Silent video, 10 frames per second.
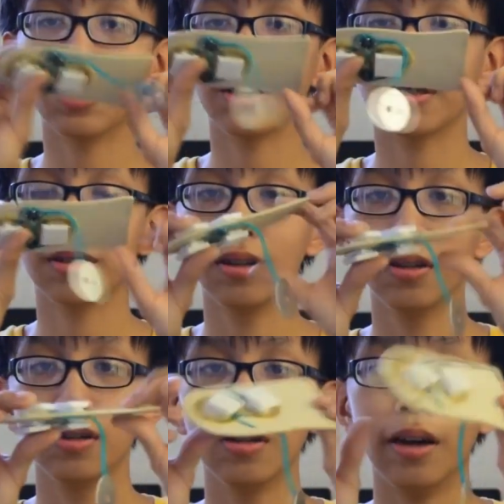parts.
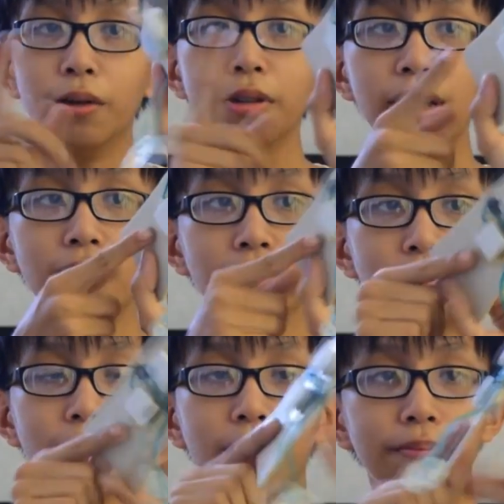I only
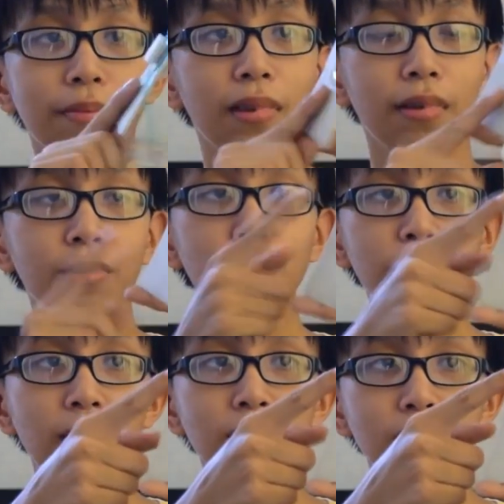have 2
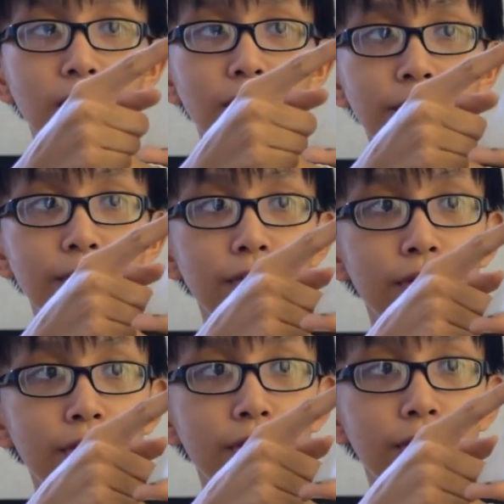pairs of
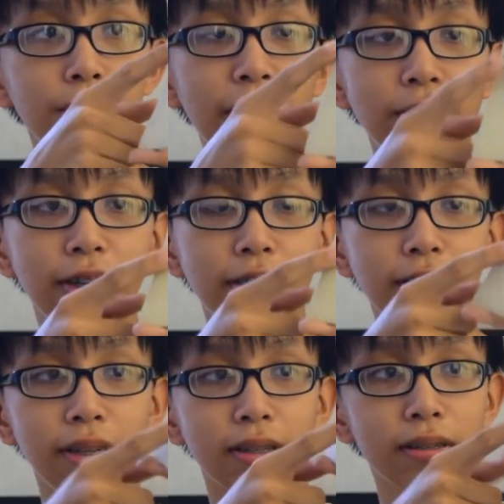
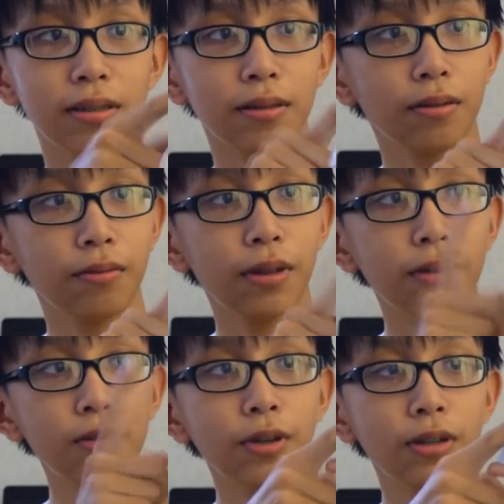piezoelectric discs. Well,
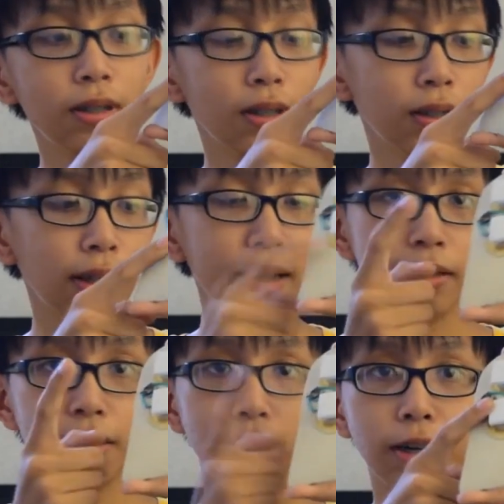this one's
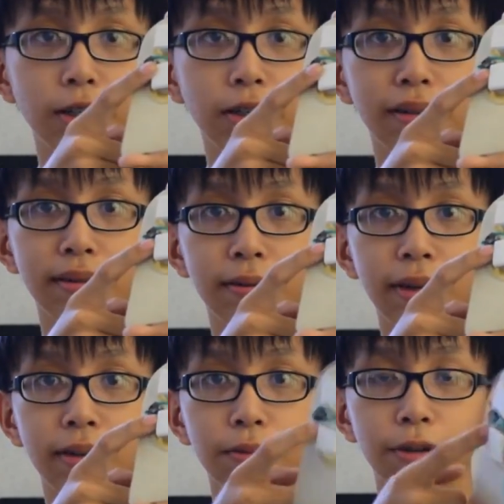slightly larger than the
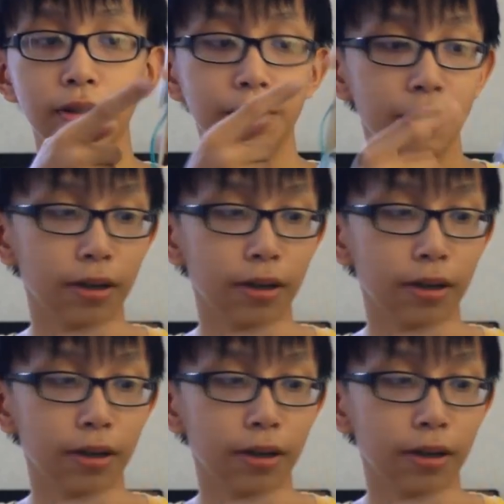regular ones